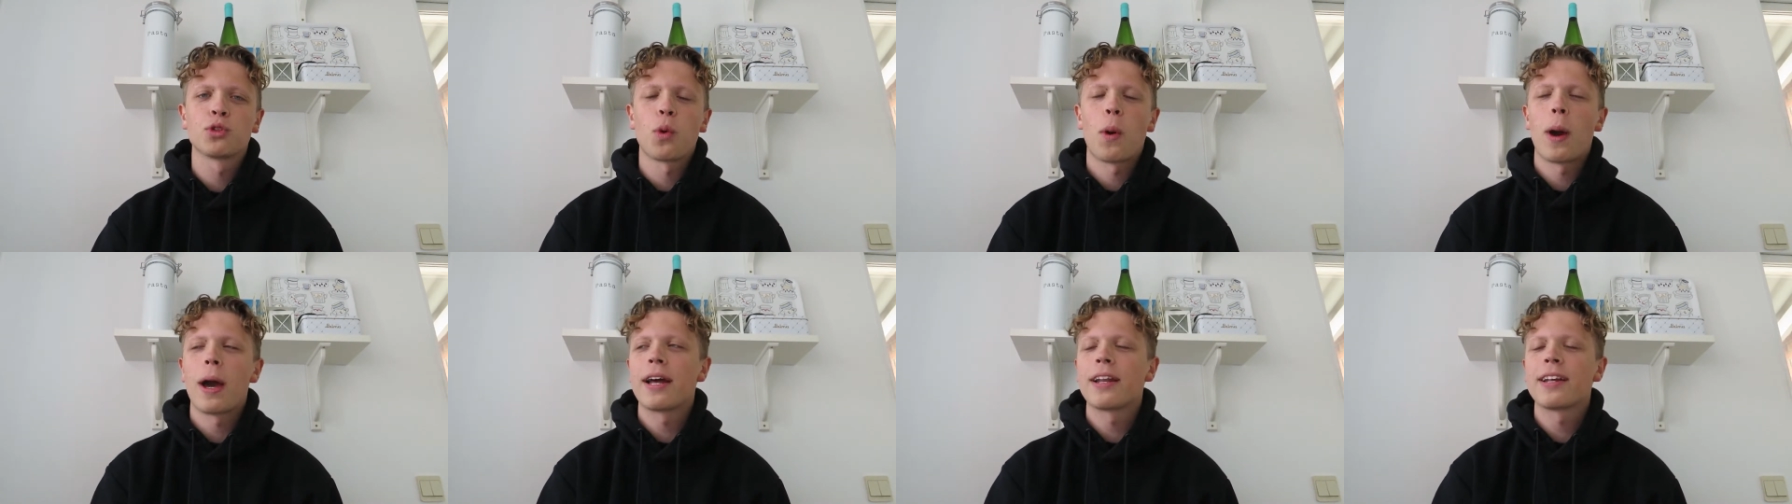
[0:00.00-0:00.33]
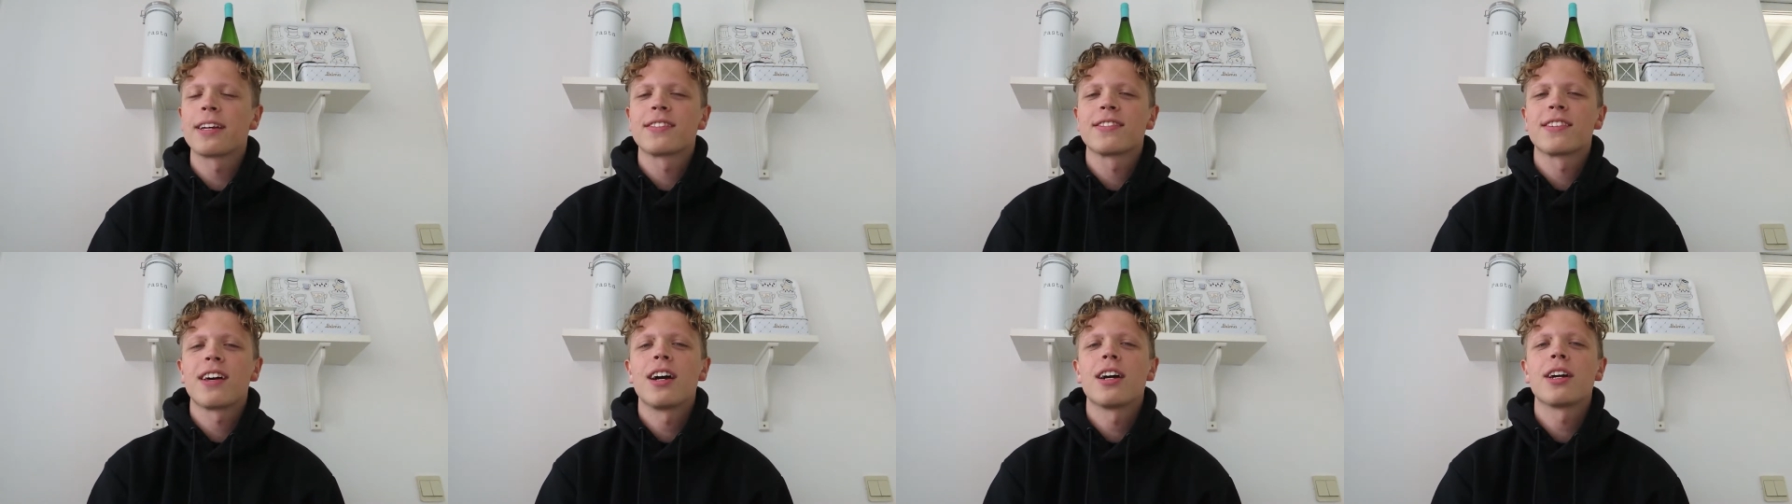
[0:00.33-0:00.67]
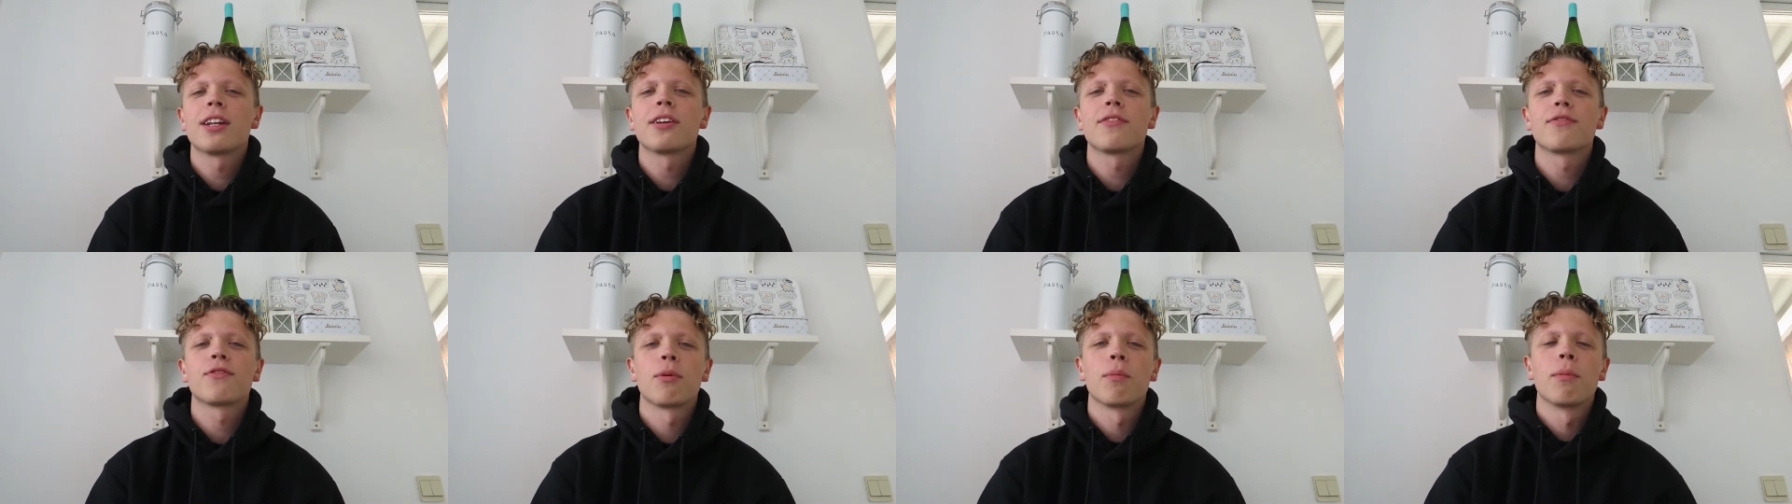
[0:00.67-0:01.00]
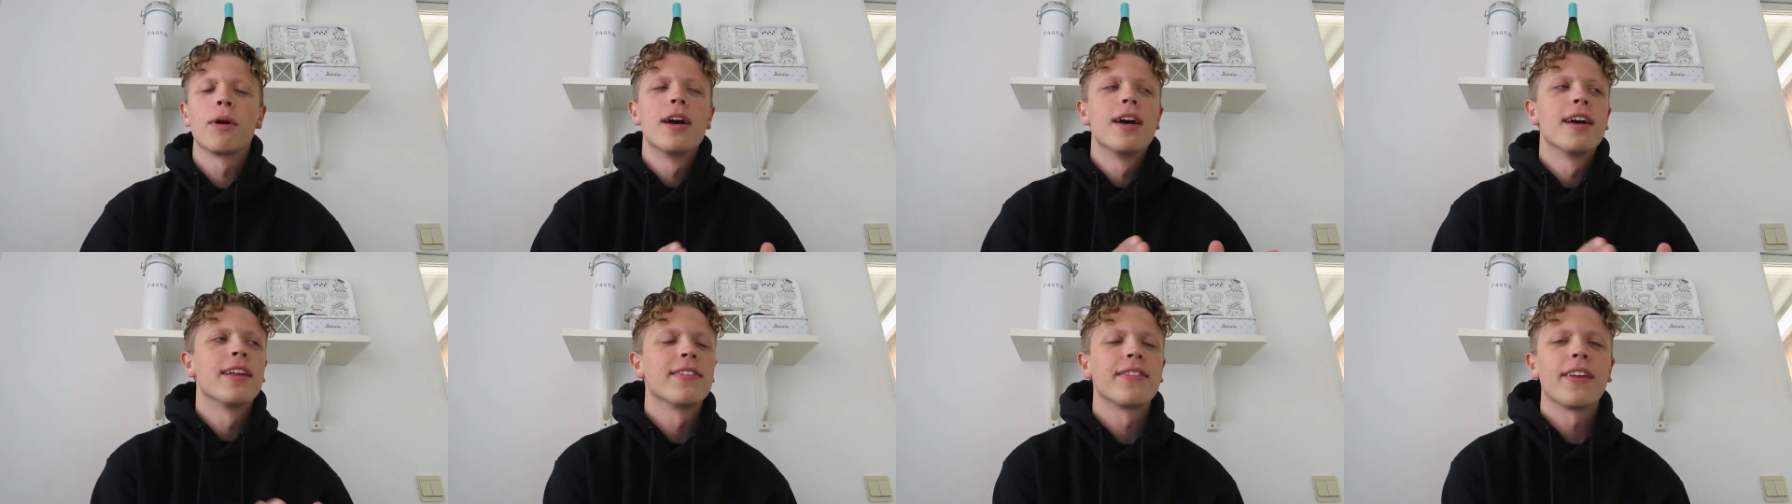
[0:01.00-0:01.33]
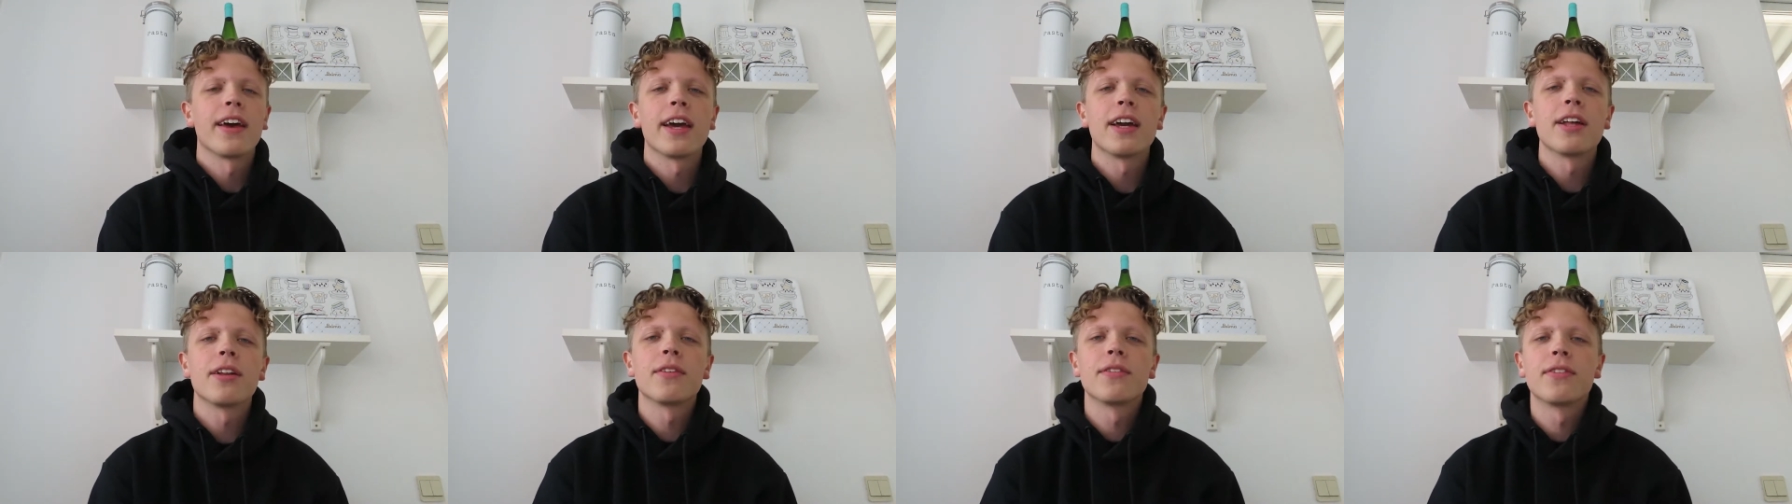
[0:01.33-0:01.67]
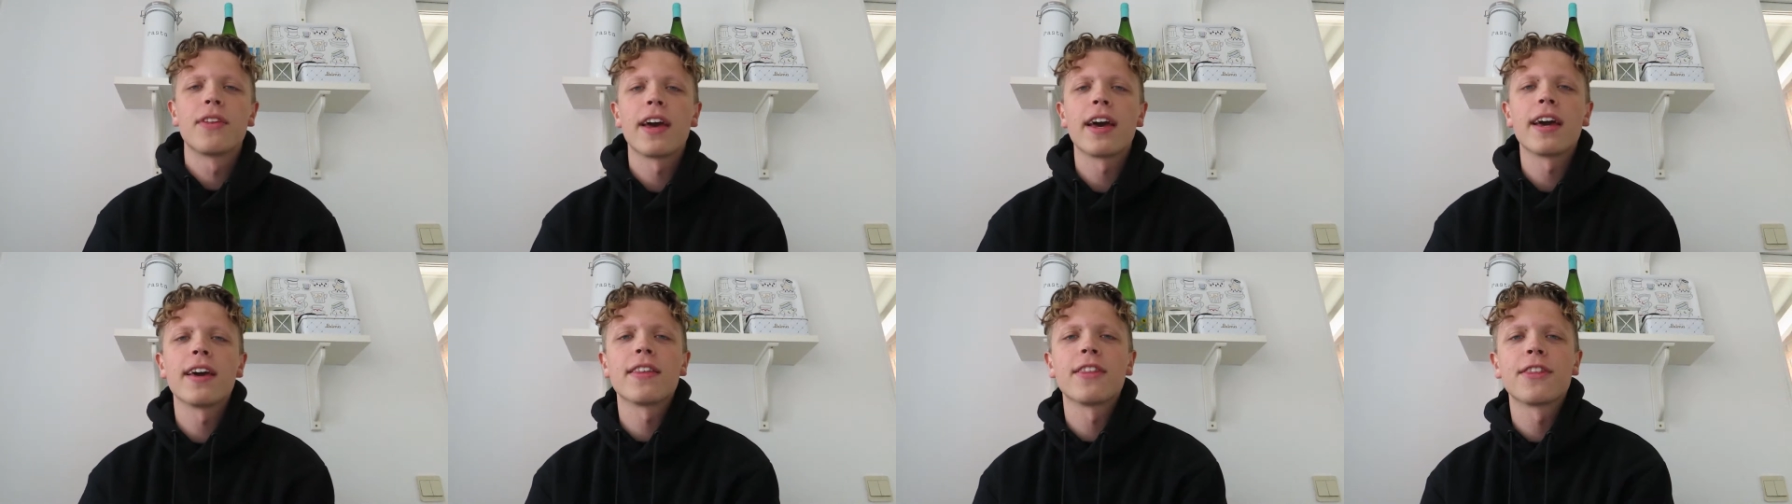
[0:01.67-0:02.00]
So anxiety from
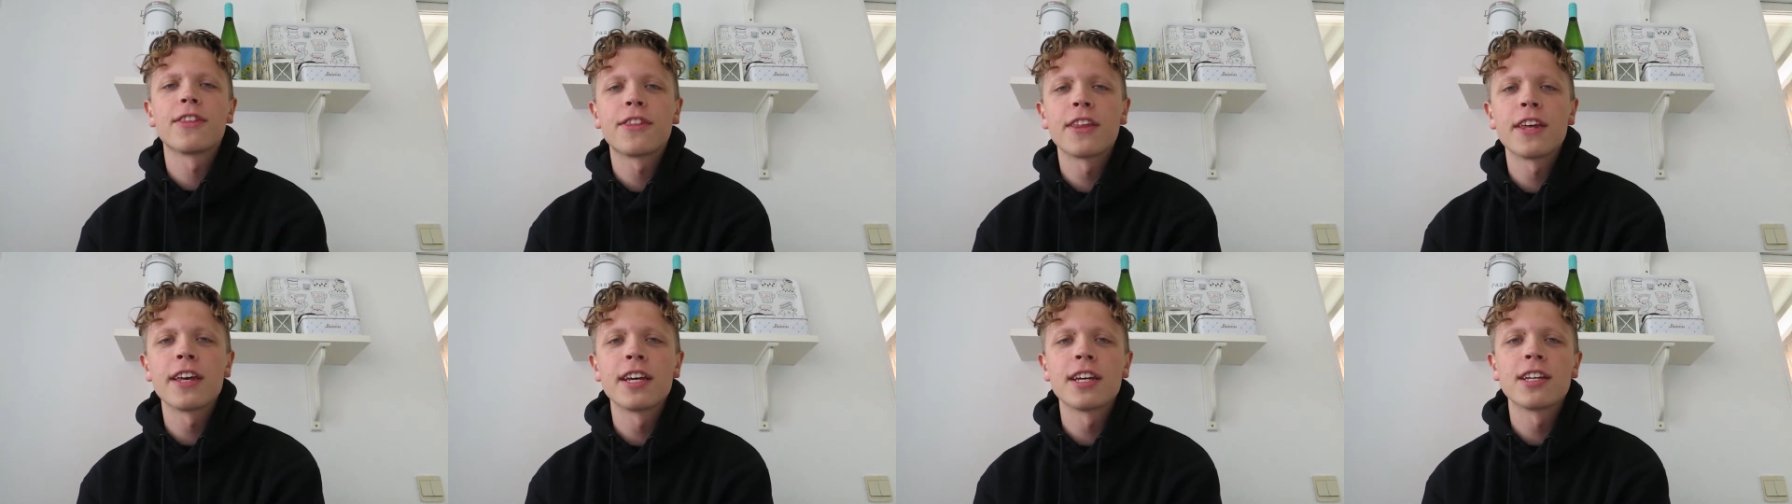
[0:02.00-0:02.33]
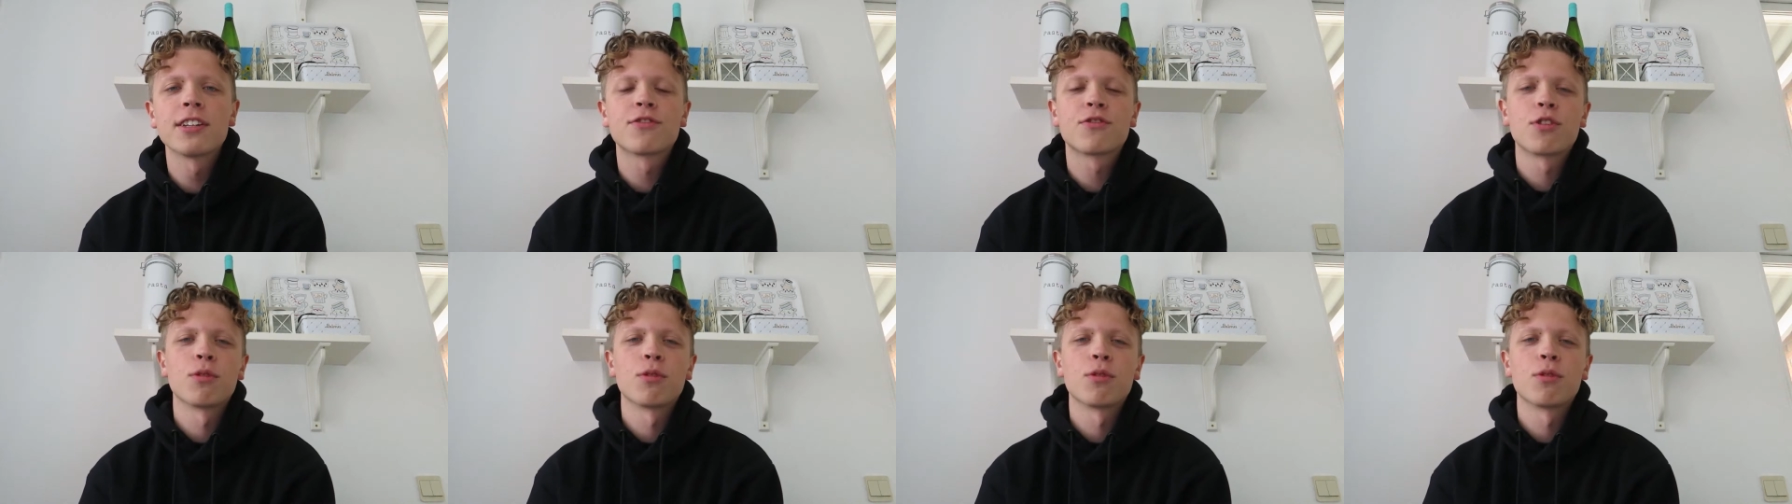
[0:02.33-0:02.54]
day-to-day things,